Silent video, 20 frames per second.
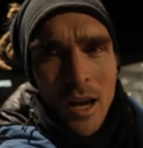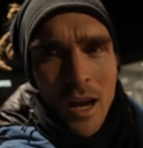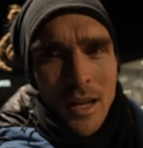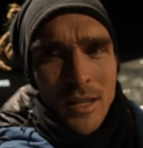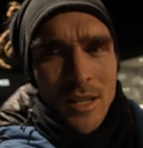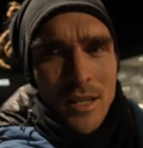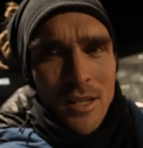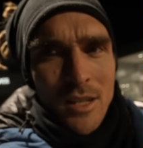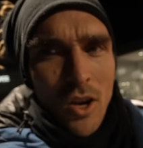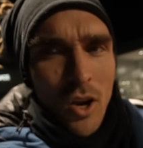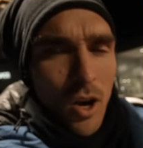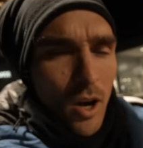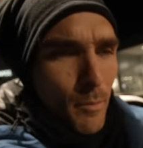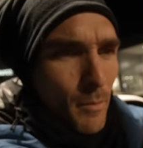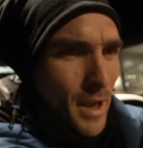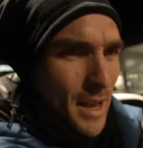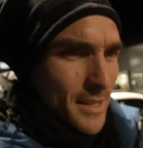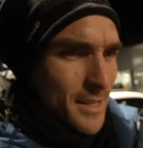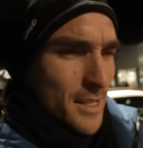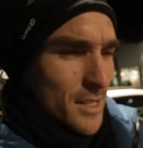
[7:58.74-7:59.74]
I just got a
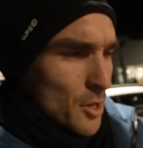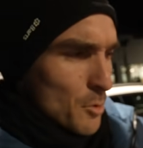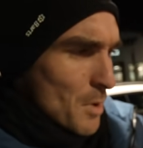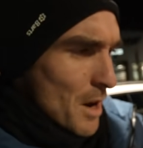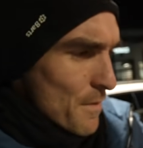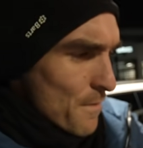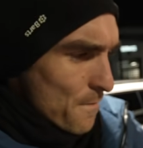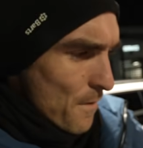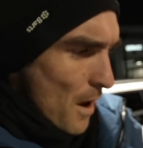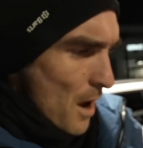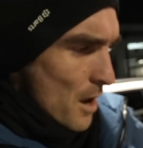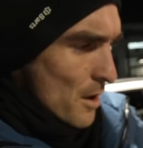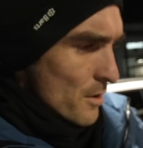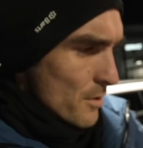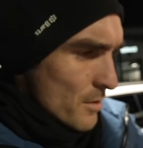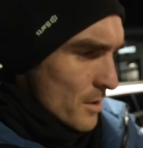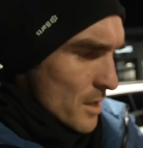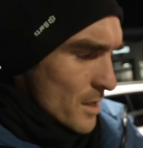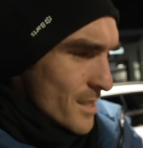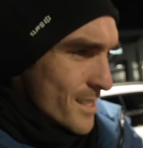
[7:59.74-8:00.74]
message on my
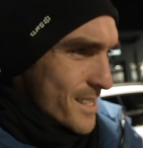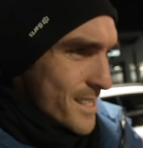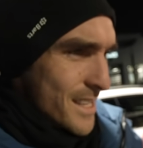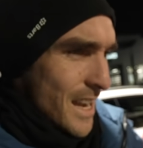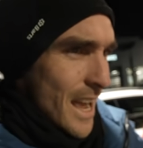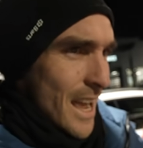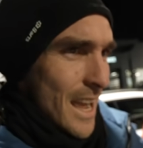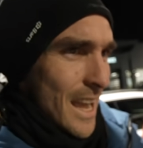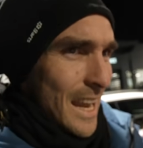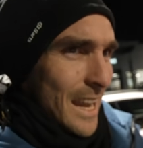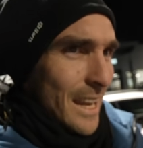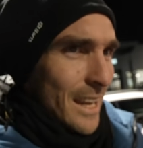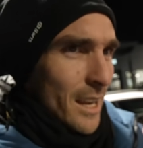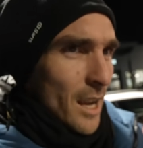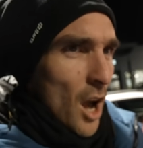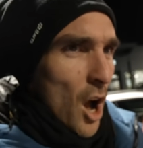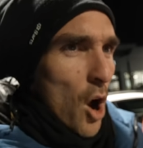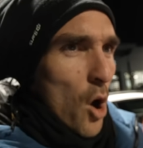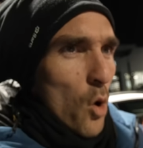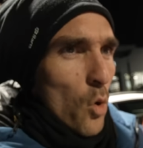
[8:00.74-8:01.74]
phone saying,
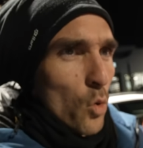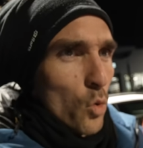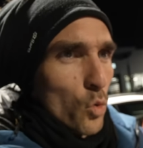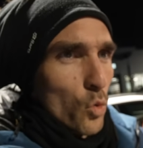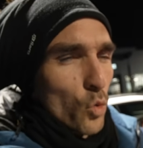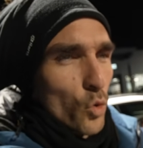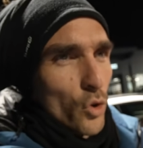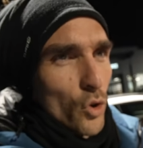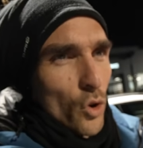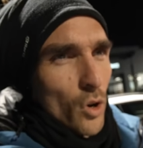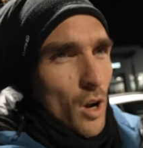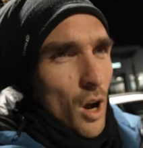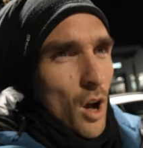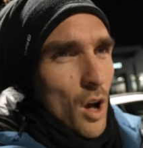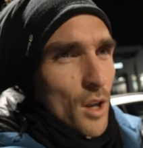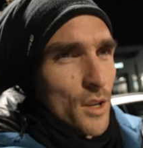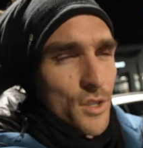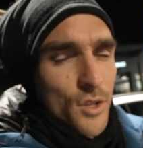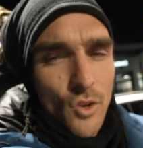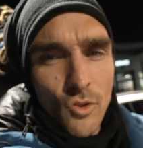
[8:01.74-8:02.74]
oh, your
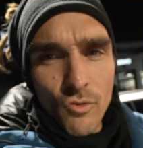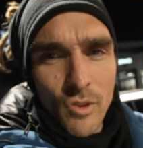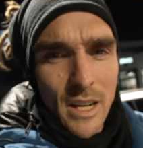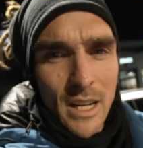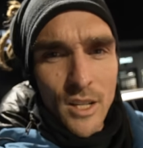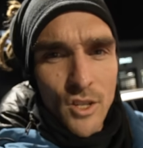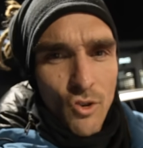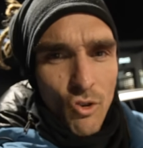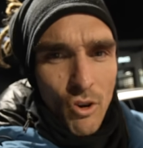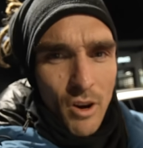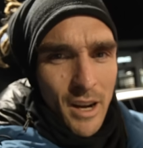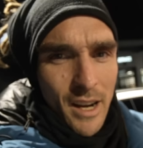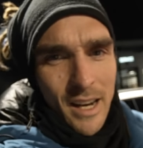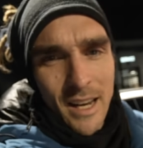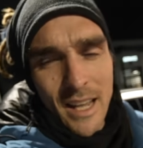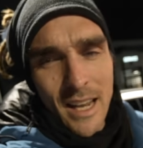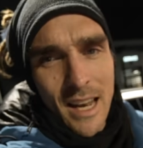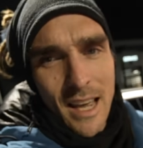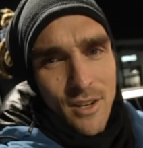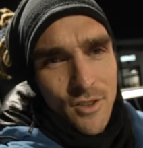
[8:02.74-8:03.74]
car's not really drawing
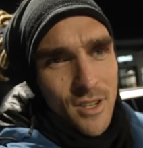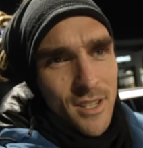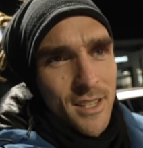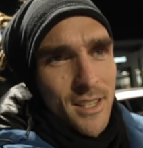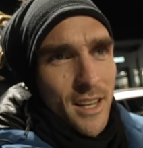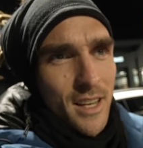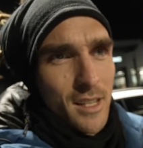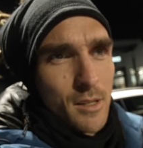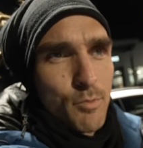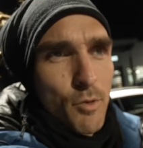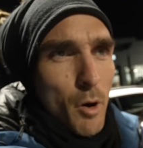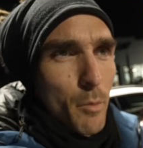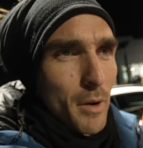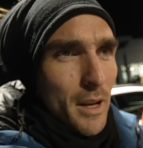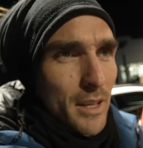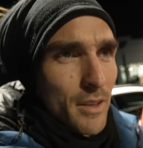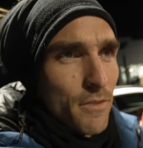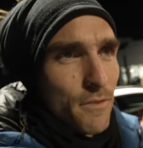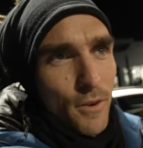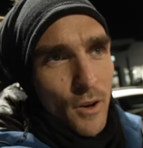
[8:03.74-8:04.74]
any electricity, it's
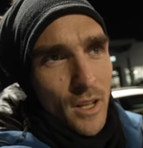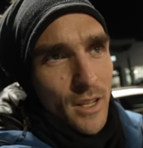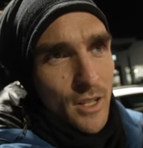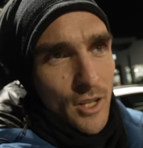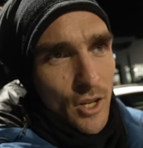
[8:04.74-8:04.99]
probably fully